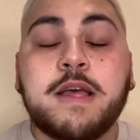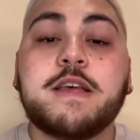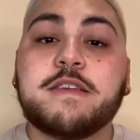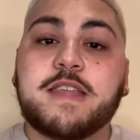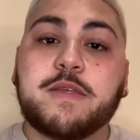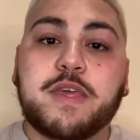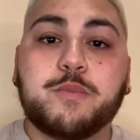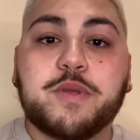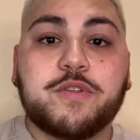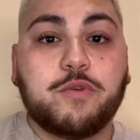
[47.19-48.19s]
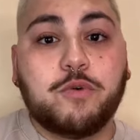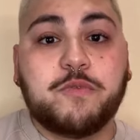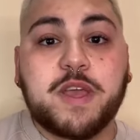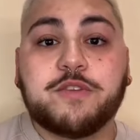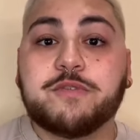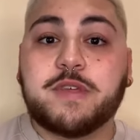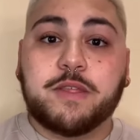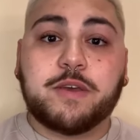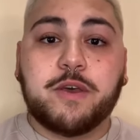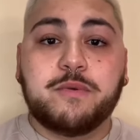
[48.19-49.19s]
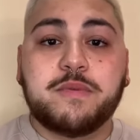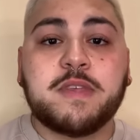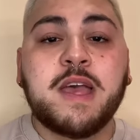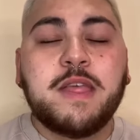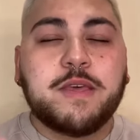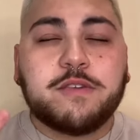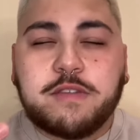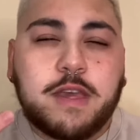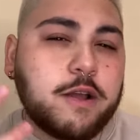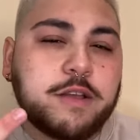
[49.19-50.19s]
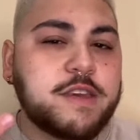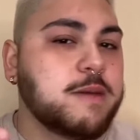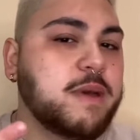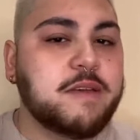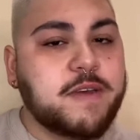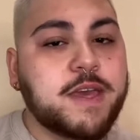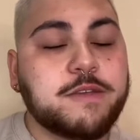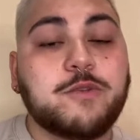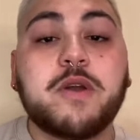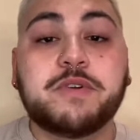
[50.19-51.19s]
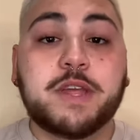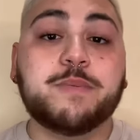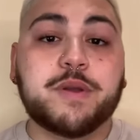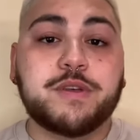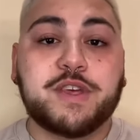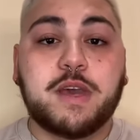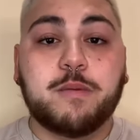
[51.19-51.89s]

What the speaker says: Same thing with sulfates or silicones, they just irritate my face. So I really appreciate a